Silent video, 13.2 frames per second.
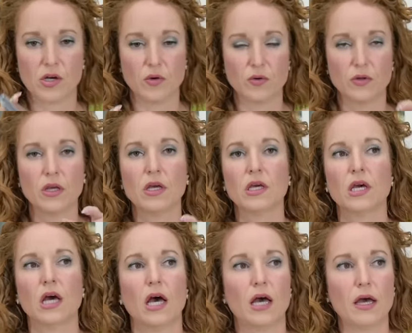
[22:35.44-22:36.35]
own.
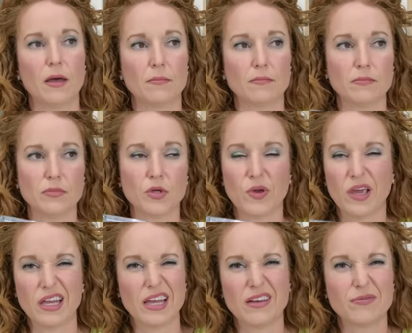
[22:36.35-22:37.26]
Um, you
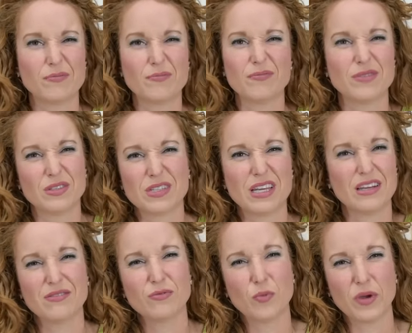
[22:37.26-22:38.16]
can't have, it's kind
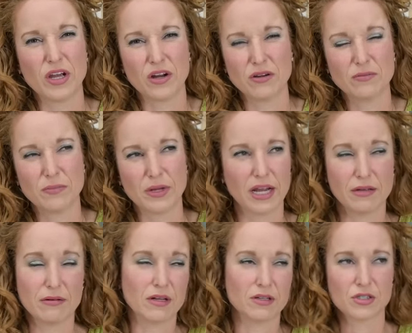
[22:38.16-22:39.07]
of weird, but
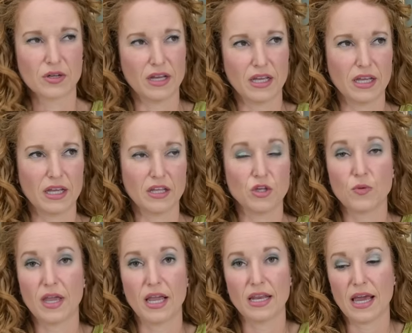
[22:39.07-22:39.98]
I also kind of get it. You
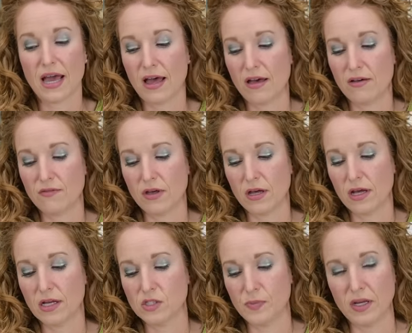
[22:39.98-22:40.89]
can't have a
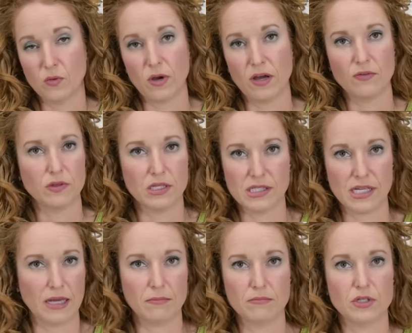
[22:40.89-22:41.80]
husband and wife on the
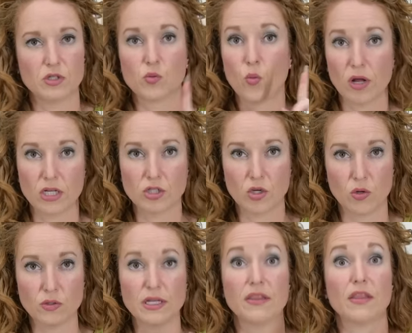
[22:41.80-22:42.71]
same. It's one
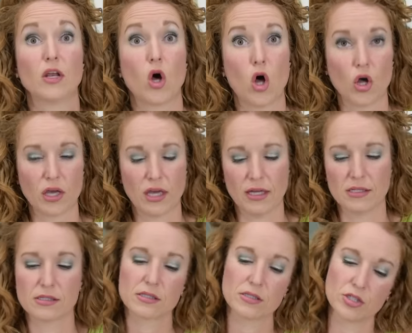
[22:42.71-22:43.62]
adult and then all
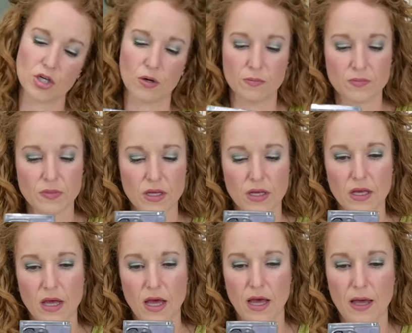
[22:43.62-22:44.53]
kids. So
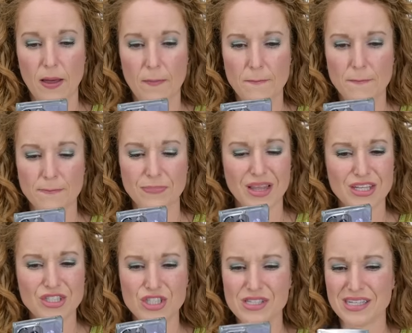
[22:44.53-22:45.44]
um,
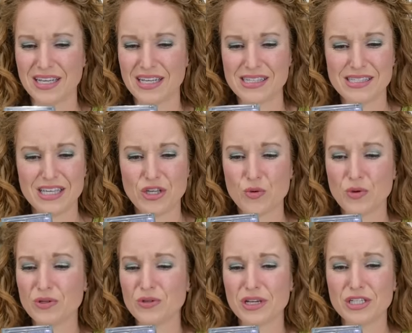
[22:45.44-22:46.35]
it's just easy. You
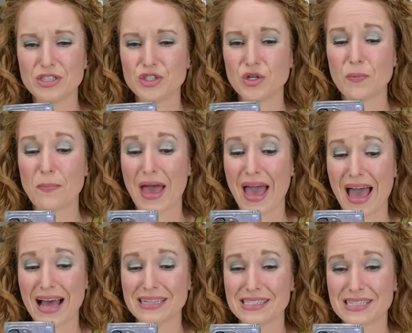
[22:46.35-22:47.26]
can look at your
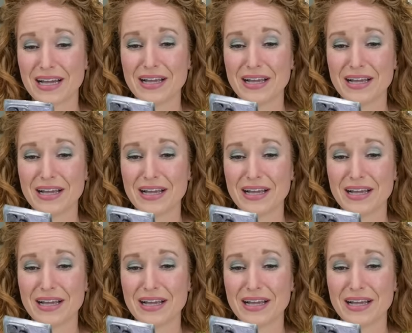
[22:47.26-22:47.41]
past